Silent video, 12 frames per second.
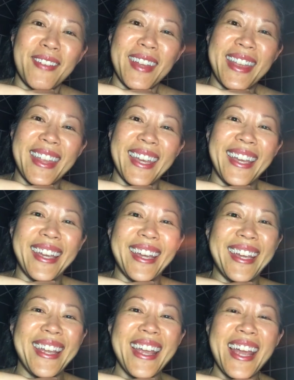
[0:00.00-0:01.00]
with the
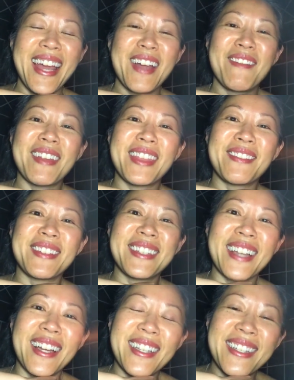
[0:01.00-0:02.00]
with the
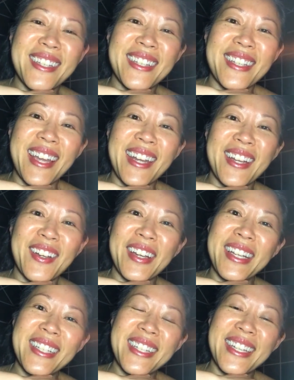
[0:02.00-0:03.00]
results. It's kind of
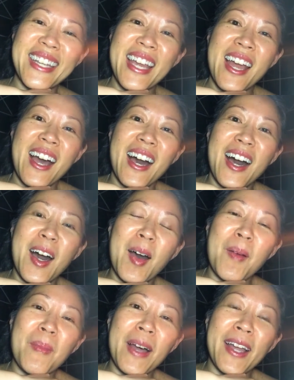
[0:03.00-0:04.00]
crazy.
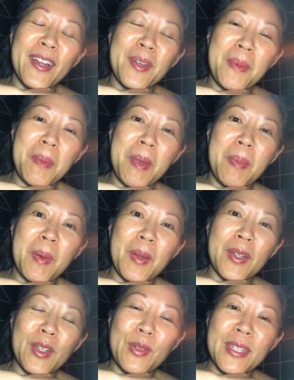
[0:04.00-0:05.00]
Um, I heard about
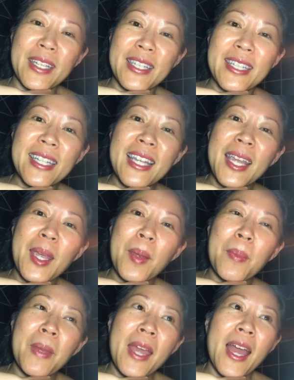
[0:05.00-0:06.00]
people losing
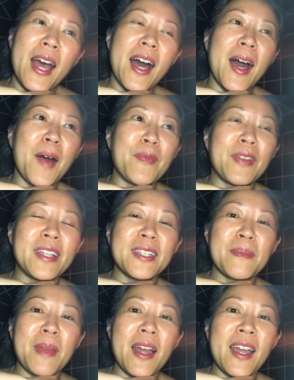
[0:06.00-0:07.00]
sleep, uh, friends
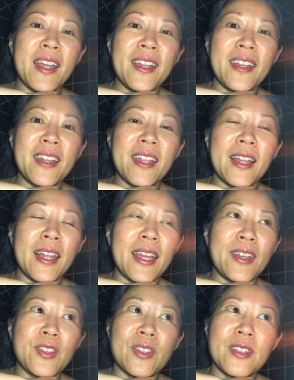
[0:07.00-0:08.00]
of mine,
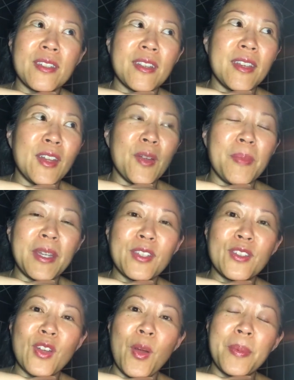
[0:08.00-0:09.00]
like just, you know, being
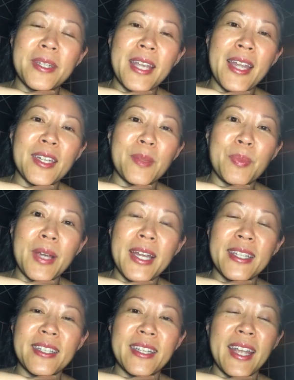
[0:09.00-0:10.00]
so upset and
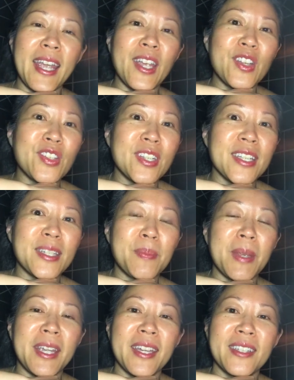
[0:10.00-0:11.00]
depressed and anxious
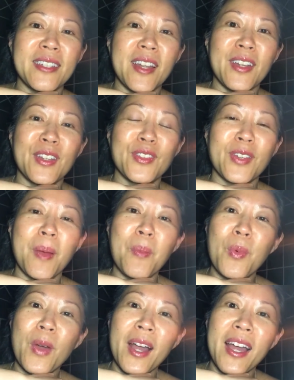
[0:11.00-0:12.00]
because Donald
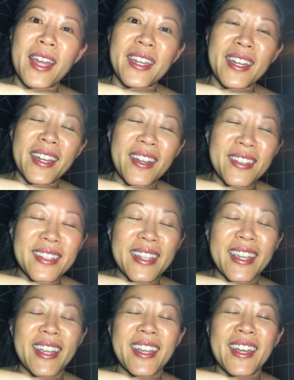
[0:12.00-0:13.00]
Trump won. And I was
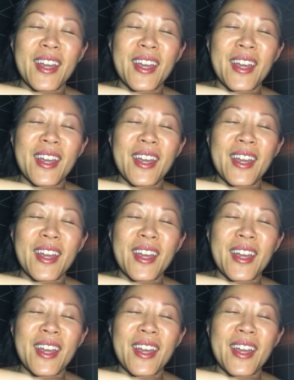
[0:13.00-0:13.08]
like,